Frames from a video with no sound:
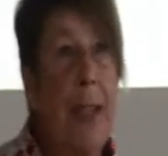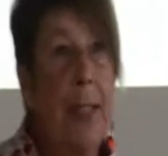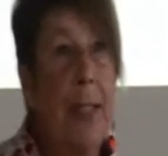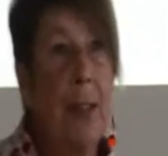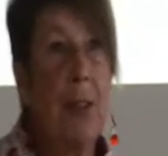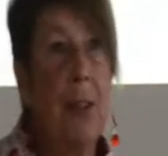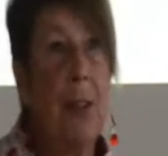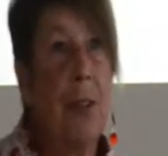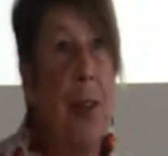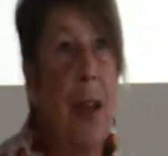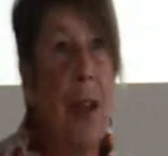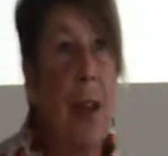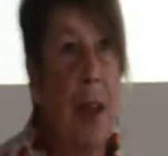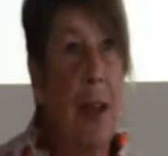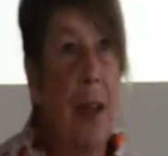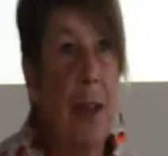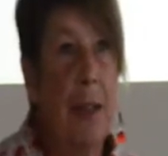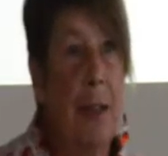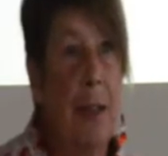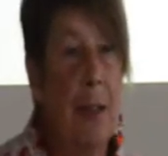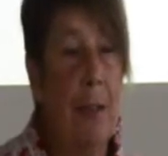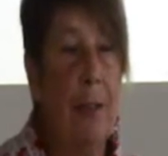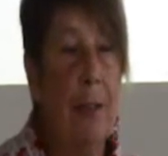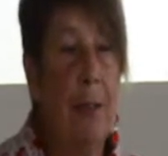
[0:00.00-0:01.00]
right through the
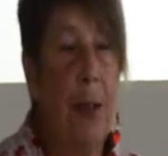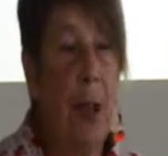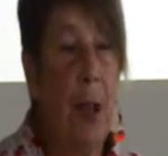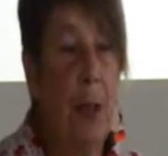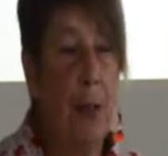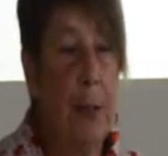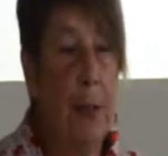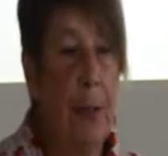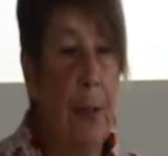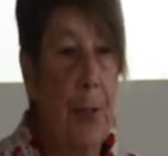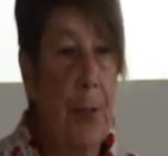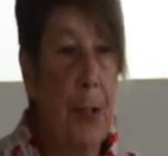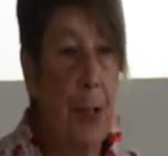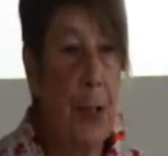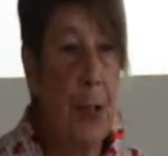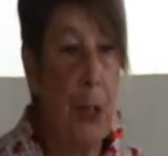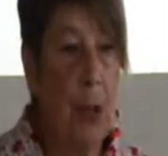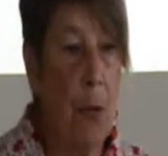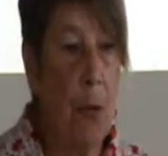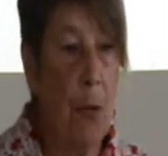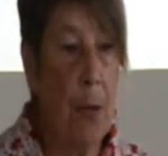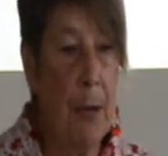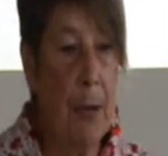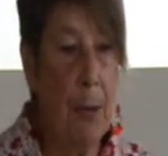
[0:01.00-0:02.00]
heart of Fall River,
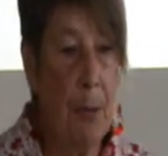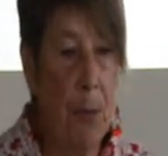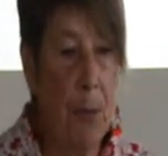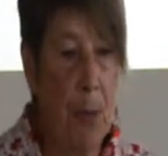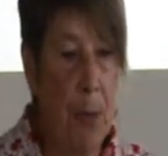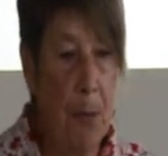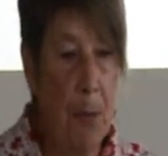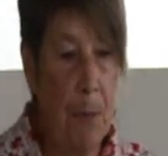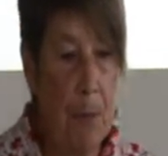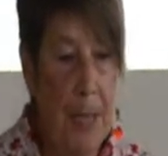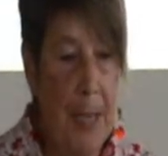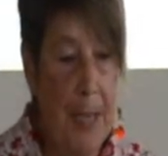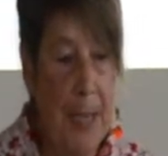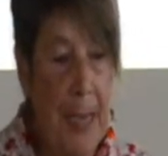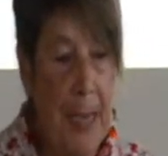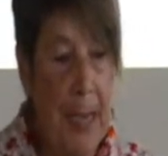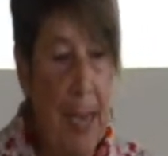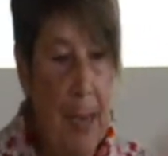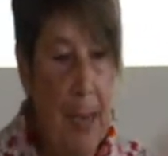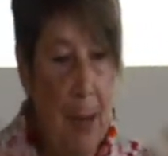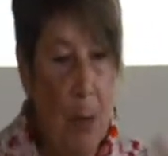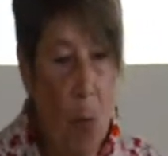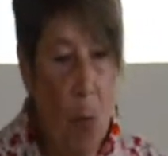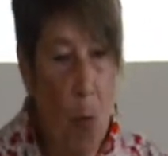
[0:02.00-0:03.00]
so it will be
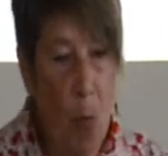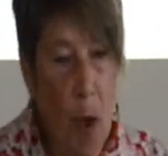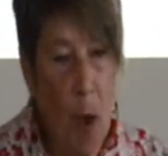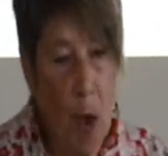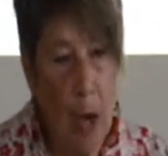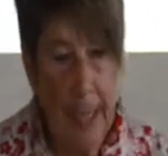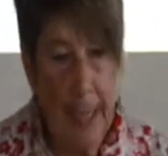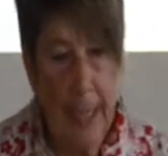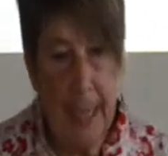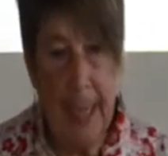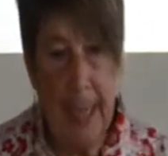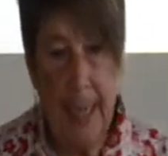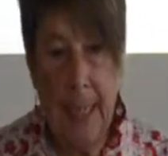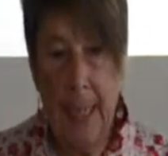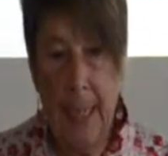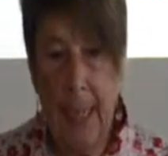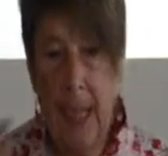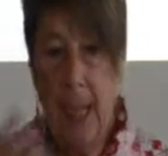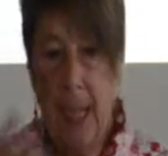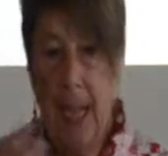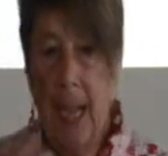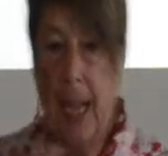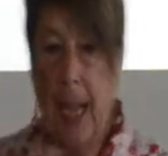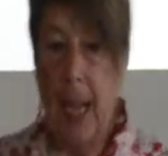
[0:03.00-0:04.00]
a walking
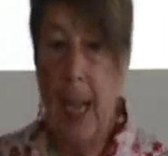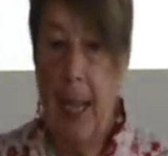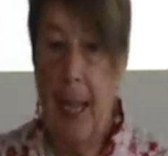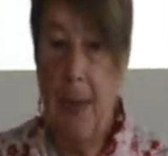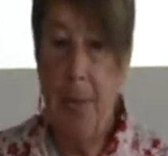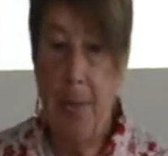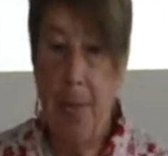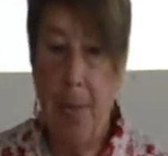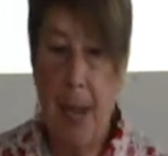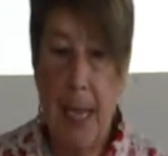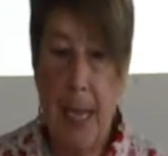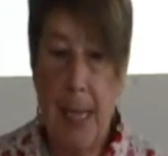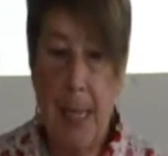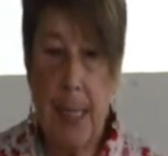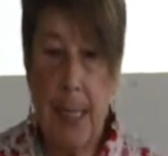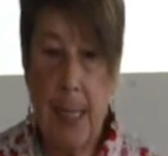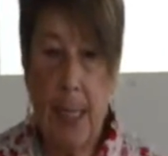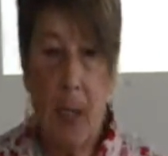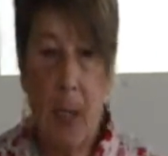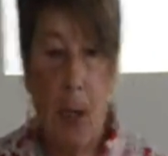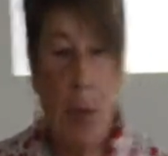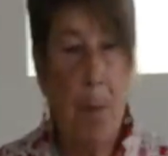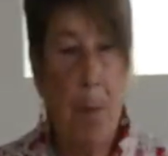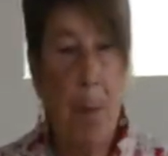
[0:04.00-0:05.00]
and
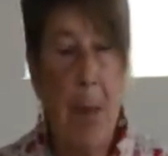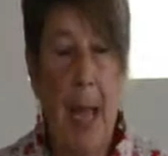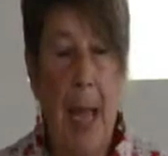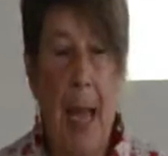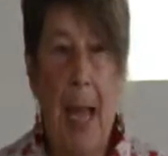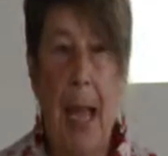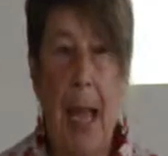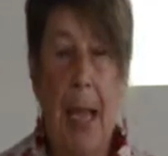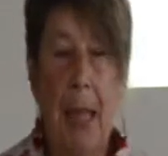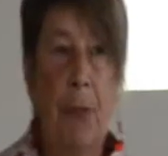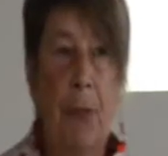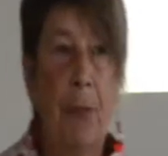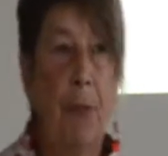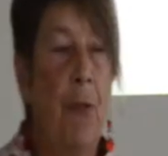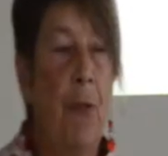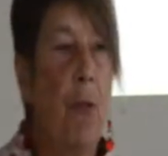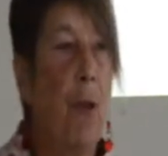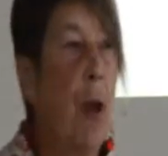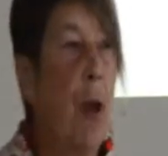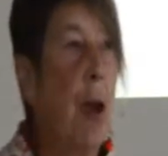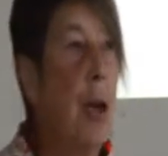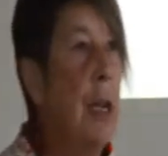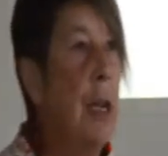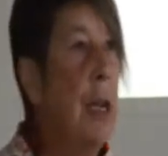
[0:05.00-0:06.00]
bicycle path
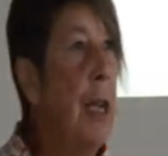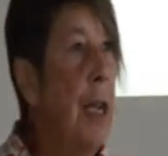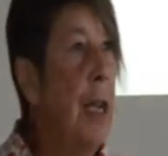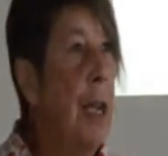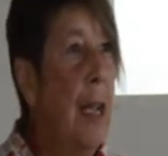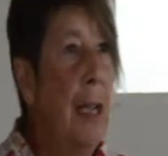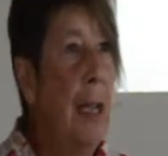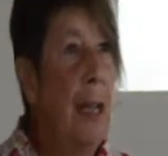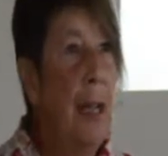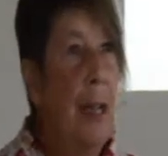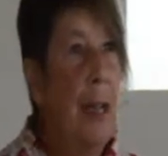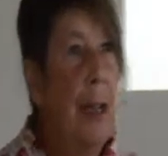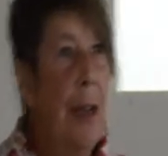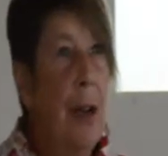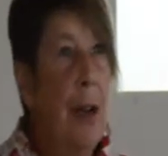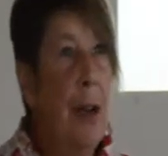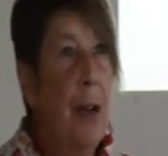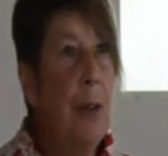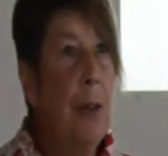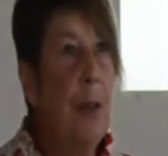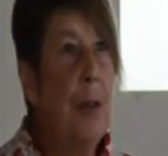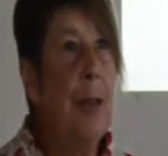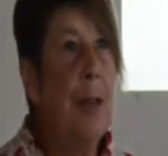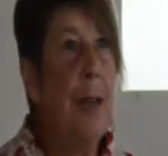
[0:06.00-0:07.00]
for,
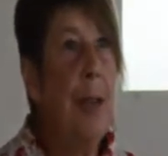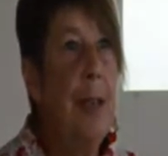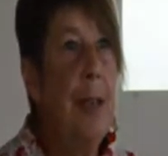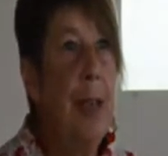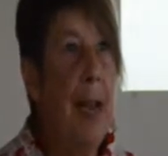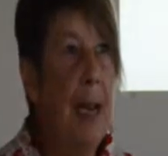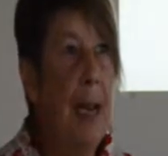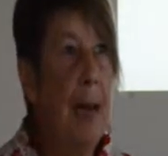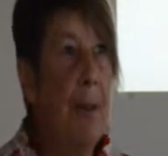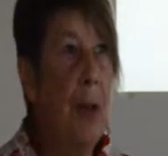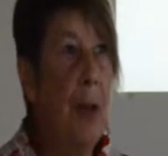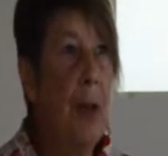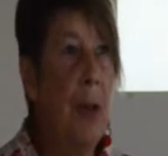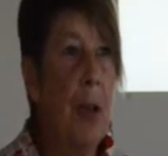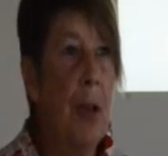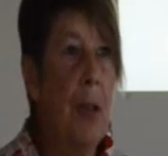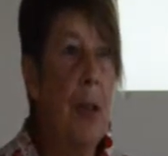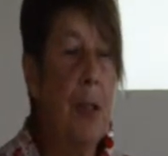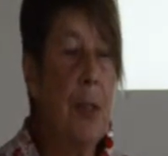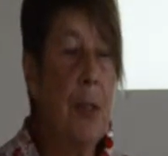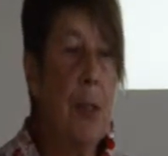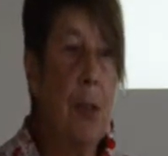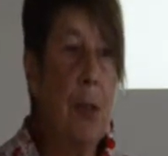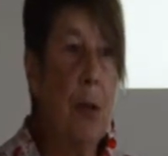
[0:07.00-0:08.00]
the
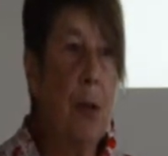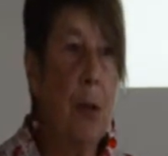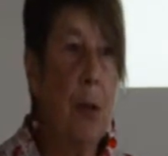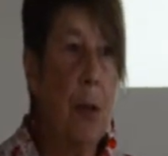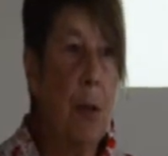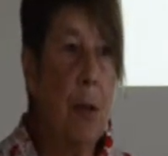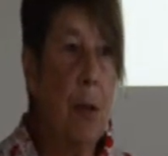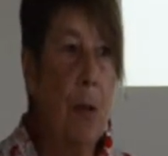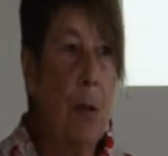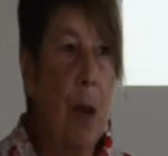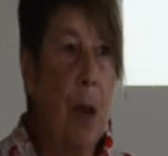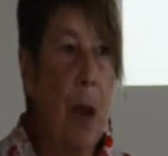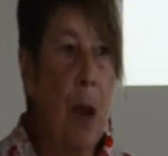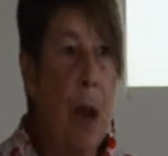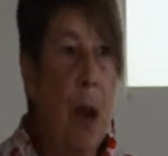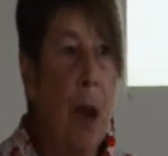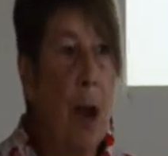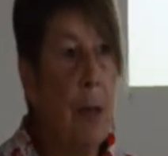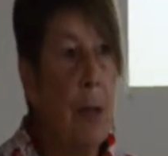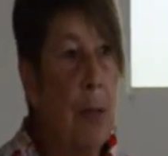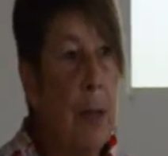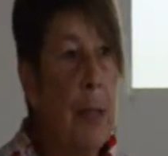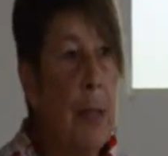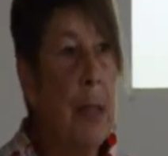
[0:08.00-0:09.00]
neighborhoods who
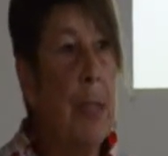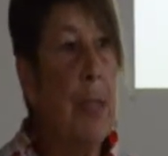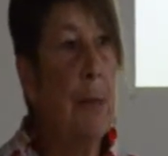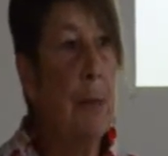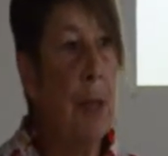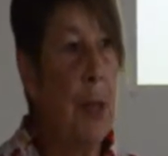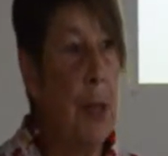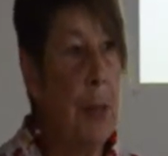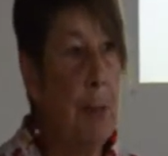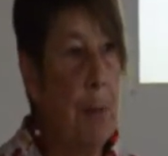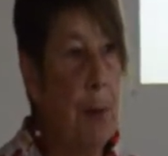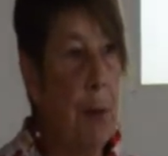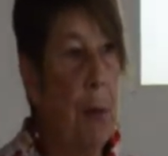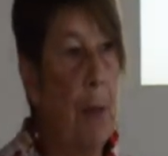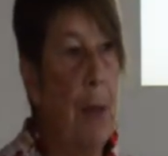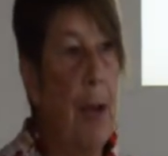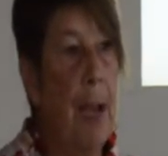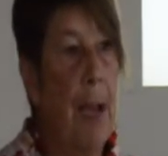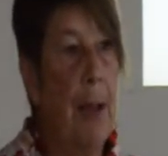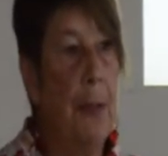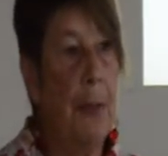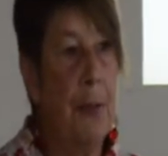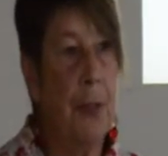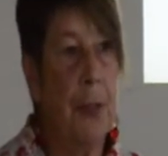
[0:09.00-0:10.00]
are really pretty
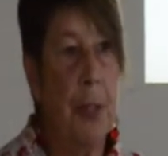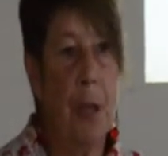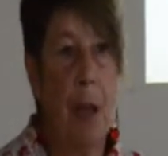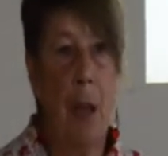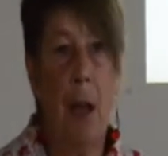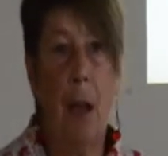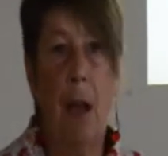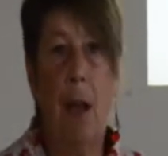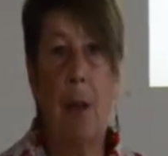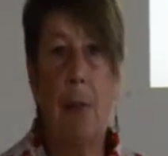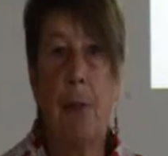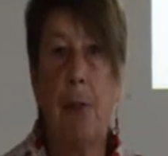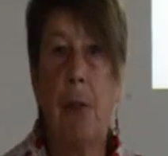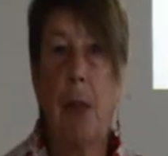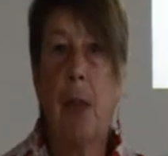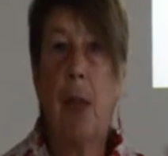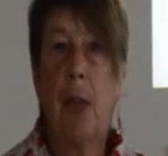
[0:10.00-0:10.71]
bereft of